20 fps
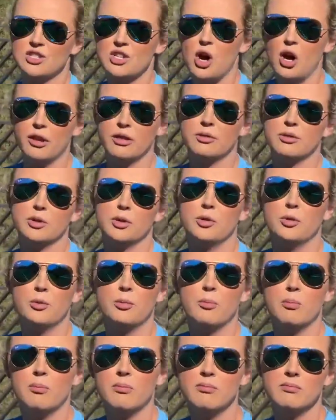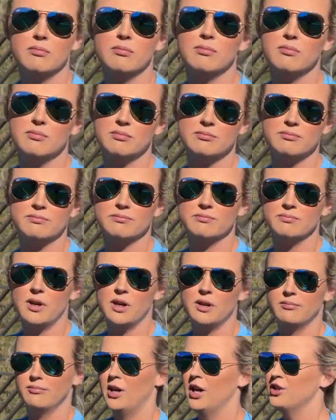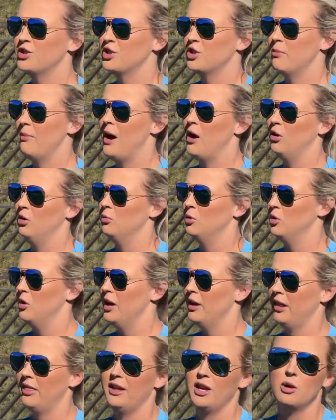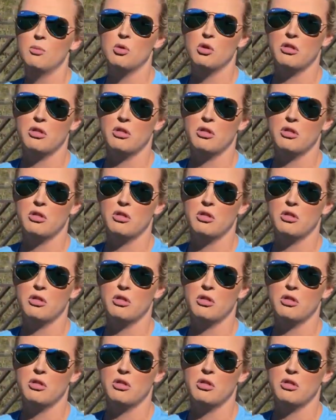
gone through unsurmountable, unthinkable